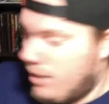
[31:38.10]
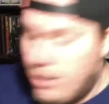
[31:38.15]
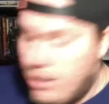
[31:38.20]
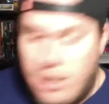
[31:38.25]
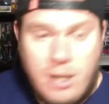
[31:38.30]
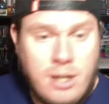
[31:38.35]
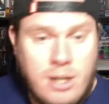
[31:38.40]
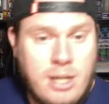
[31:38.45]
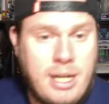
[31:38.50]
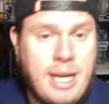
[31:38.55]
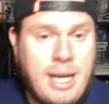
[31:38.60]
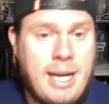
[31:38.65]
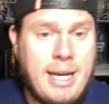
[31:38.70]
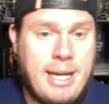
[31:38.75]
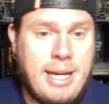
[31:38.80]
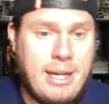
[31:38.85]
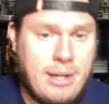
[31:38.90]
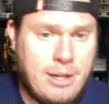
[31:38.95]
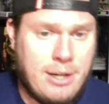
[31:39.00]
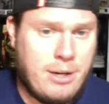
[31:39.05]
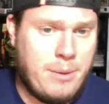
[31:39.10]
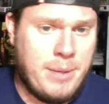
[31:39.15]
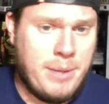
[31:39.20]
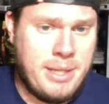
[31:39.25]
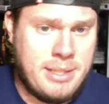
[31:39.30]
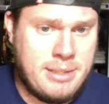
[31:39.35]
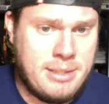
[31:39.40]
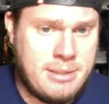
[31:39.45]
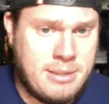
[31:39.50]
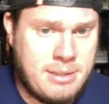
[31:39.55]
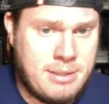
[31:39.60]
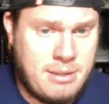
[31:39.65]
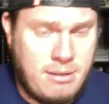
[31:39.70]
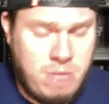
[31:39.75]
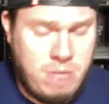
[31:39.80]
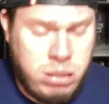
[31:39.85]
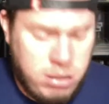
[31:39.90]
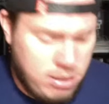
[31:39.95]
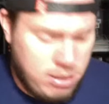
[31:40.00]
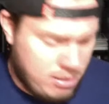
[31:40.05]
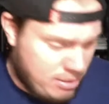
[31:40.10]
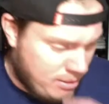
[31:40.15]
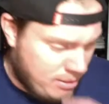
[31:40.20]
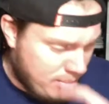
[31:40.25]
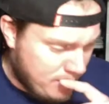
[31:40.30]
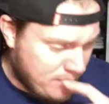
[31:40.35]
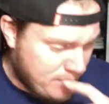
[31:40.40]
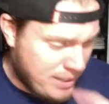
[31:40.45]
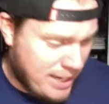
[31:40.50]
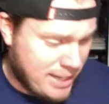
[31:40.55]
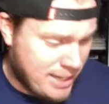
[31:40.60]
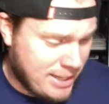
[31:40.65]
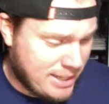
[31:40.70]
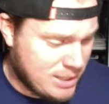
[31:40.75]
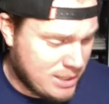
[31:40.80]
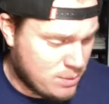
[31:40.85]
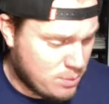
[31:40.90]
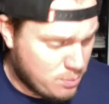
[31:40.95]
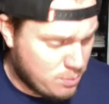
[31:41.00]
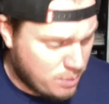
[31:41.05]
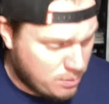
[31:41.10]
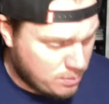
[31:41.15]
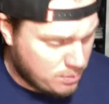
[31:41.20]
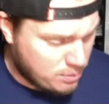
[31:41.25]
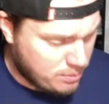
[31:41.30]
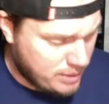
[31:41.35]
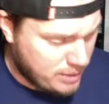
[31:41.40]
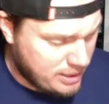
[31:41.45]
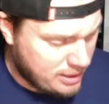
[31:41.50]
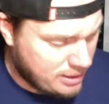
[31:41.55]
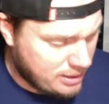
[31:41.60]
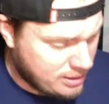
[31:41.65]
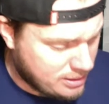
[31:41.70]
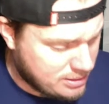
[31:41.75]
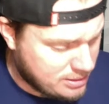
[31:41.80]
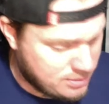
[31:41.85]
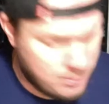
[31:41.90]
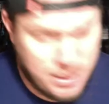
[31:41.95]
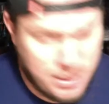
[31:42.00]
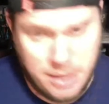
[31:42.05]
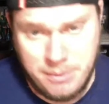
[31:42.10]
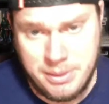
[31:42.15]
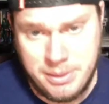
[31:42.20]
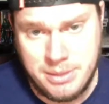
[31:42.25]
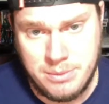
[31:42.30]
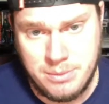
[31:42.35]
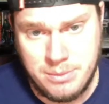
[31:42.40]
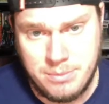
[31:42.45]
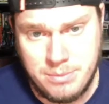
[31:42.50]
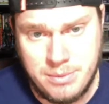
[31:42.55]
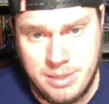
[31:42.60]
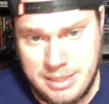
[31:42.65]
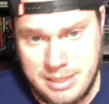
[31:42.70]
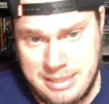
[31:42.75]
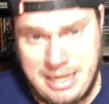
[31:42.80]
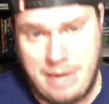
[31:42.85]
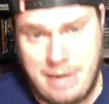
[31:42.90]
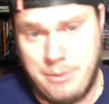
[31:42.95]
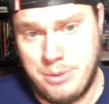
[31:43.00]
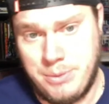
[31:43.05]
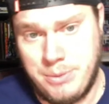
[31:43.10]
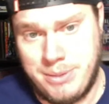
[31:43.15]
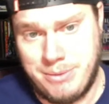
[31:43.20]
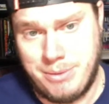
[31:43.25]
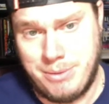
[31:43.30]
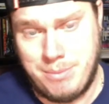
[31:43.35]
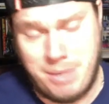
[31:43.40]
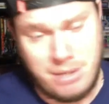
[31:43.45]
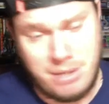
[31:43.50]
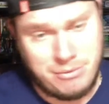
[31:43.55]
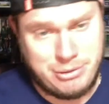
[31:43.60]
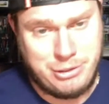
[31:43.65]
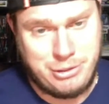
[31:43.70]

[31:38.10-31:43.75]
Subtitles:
her and I are always at odds with what we're reading because I always want to read Marvel.